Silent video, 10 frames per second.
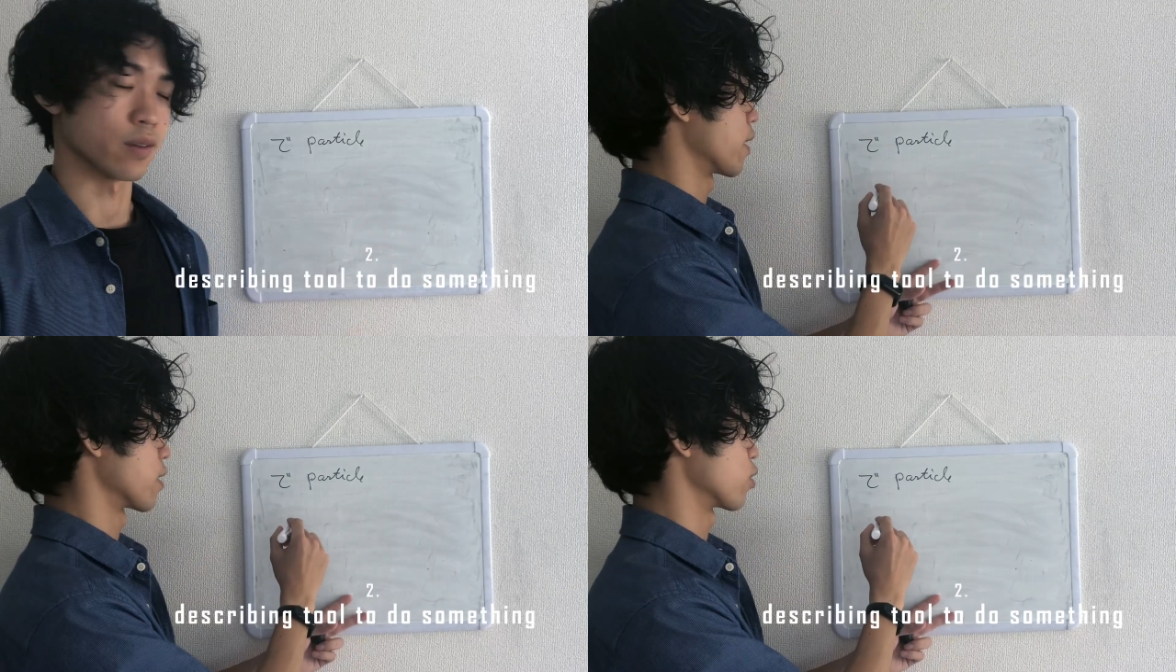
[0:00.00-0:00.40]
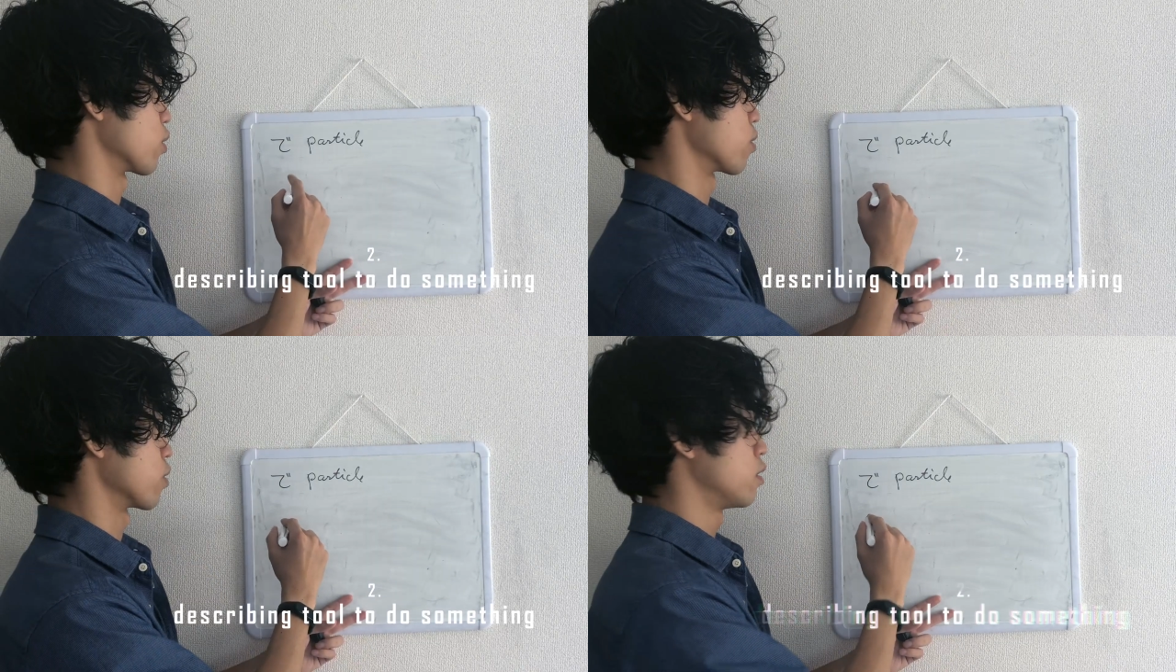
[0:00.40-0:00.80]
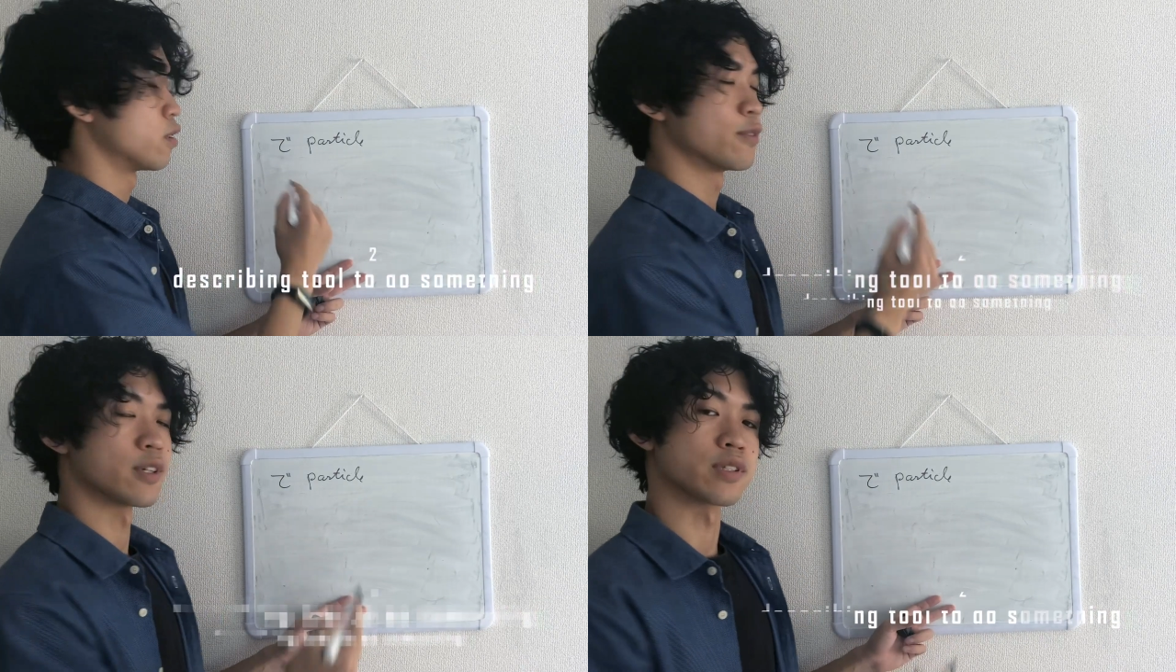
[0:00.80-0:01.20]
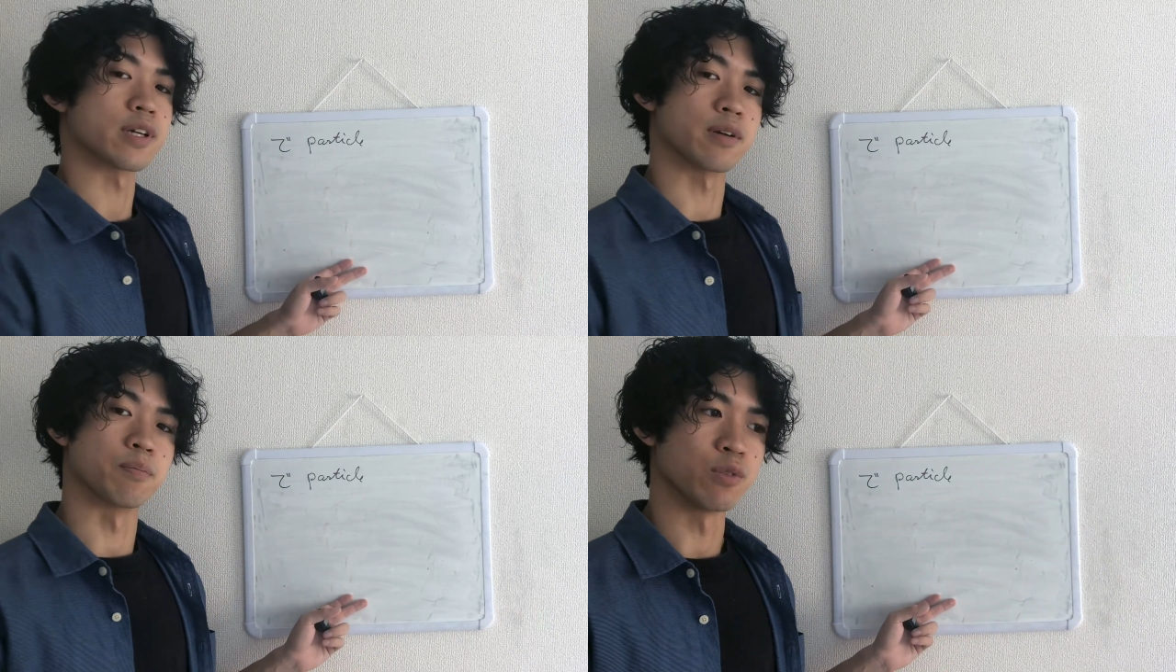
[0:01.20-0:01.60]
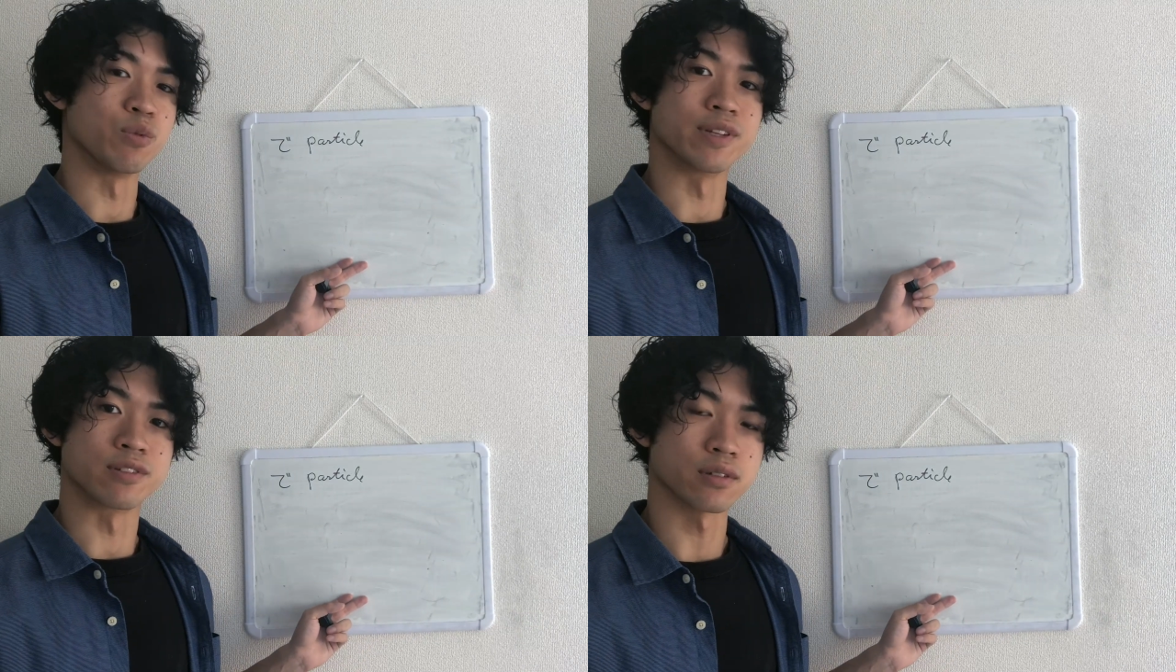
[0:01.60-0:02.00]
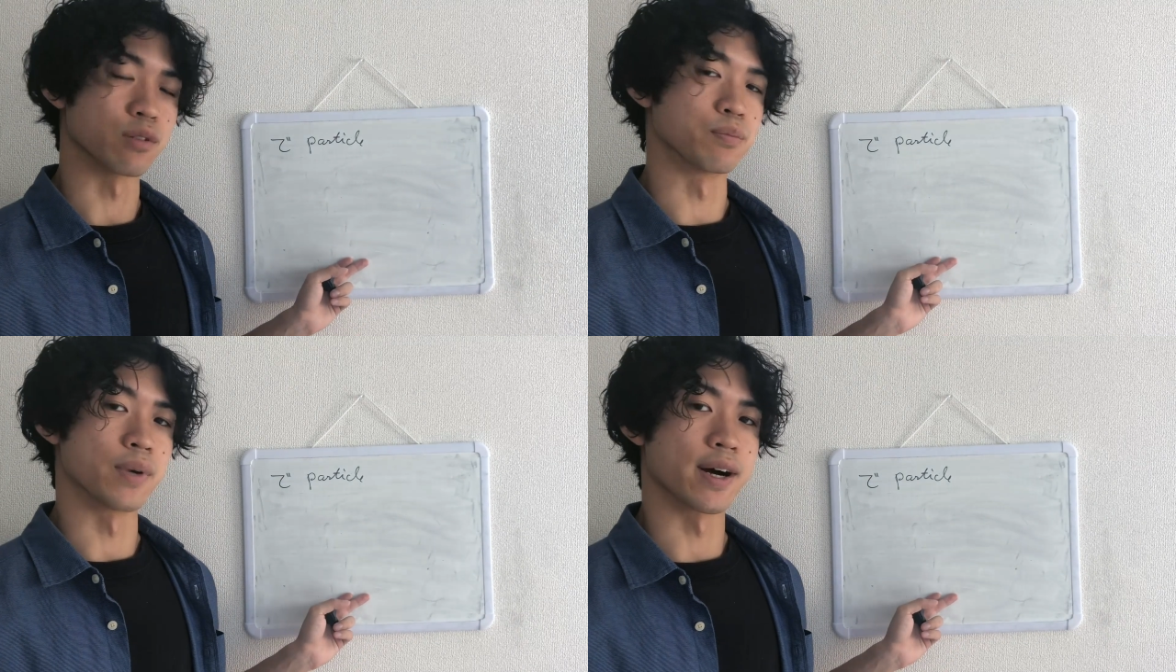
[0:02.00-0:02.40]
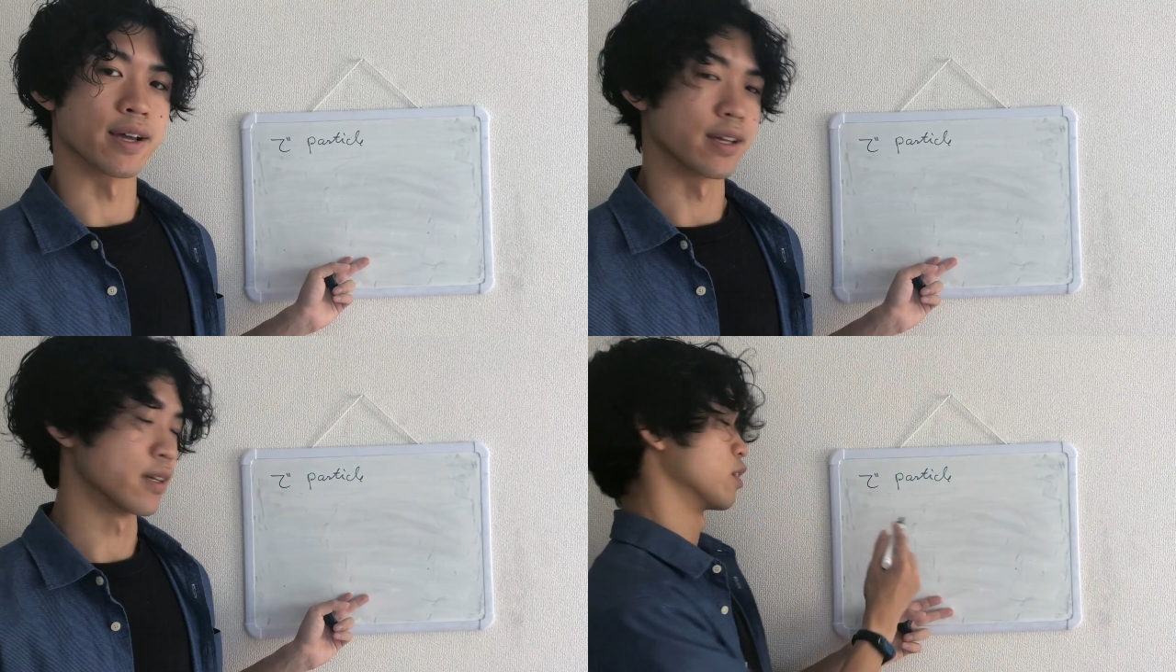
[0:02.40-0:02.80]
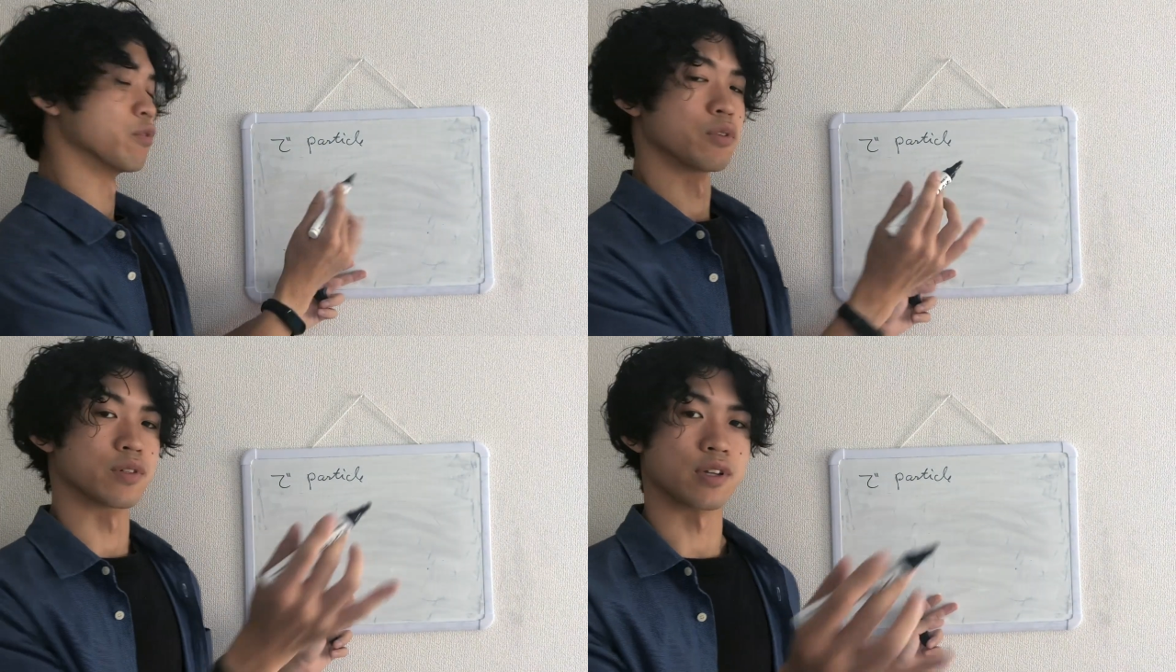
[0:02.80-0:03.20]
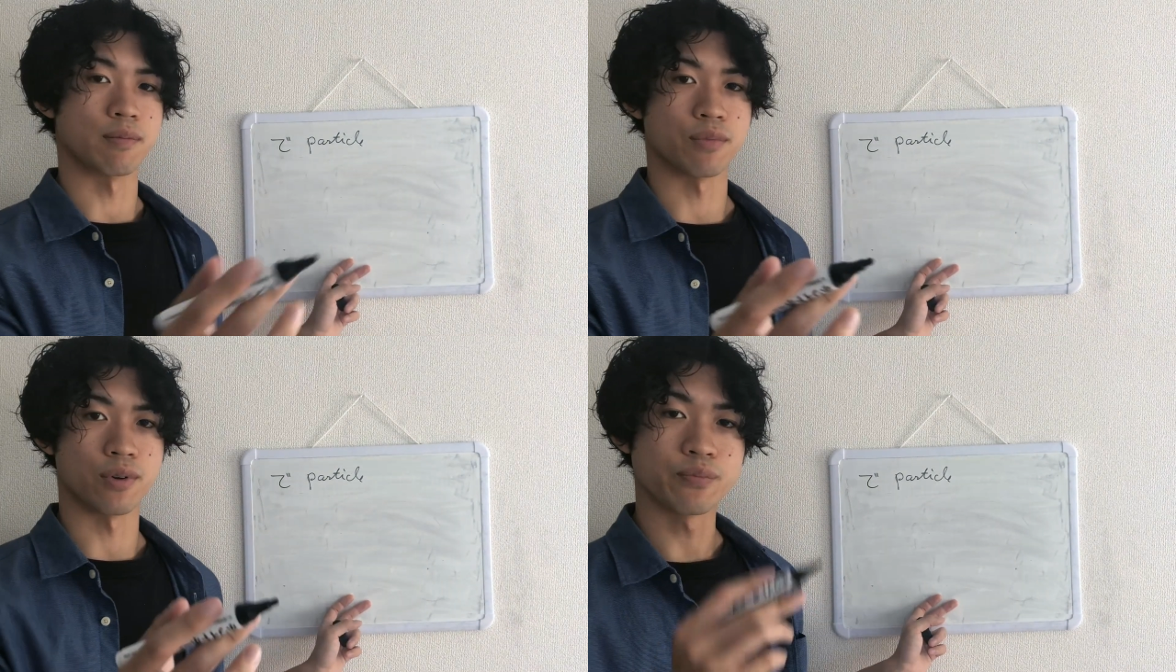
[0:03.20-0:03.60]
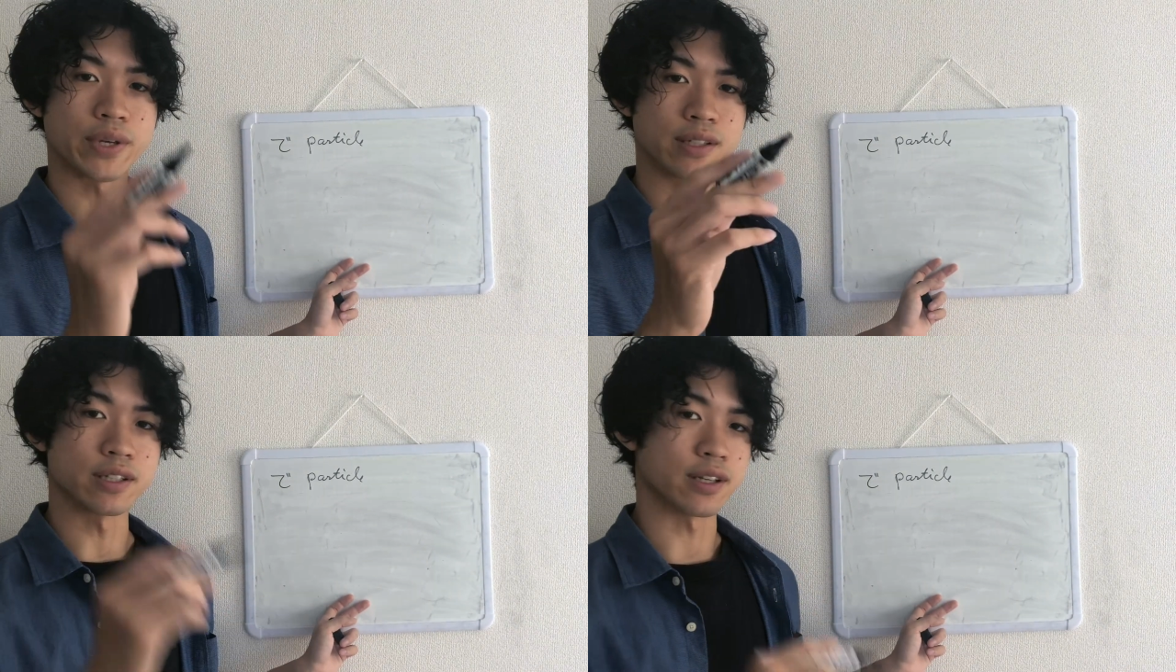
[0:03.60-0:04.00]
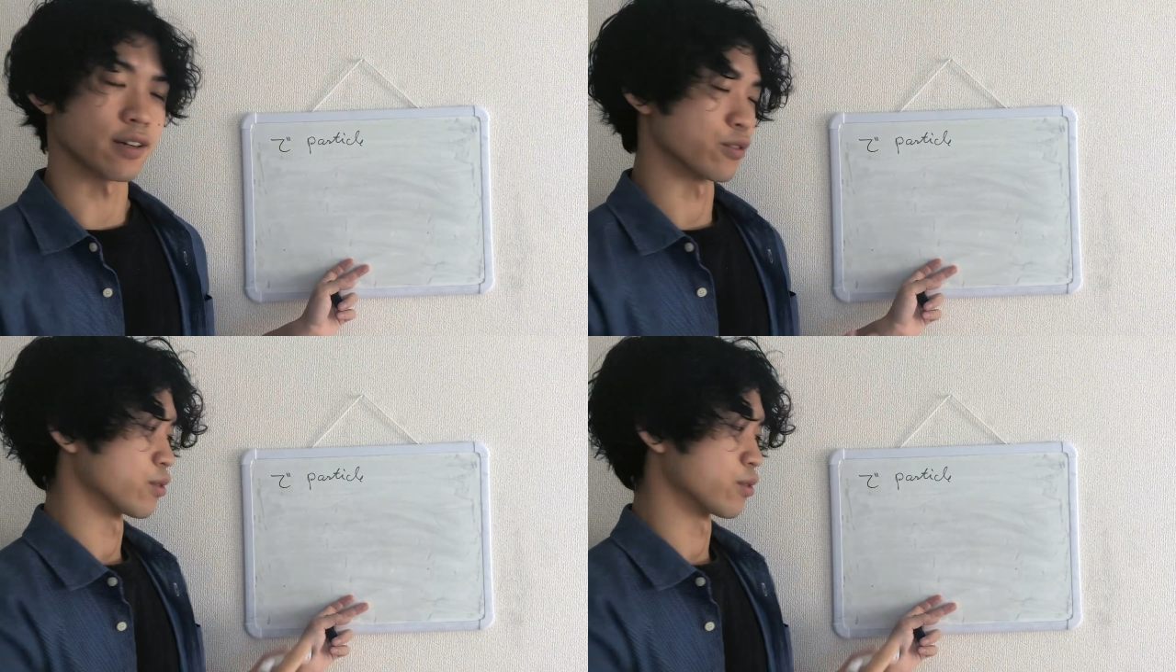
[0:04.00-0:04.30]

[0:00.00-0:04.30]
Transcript: Okay, so think of it as like a with or by. Give you an example. Pen de kaku.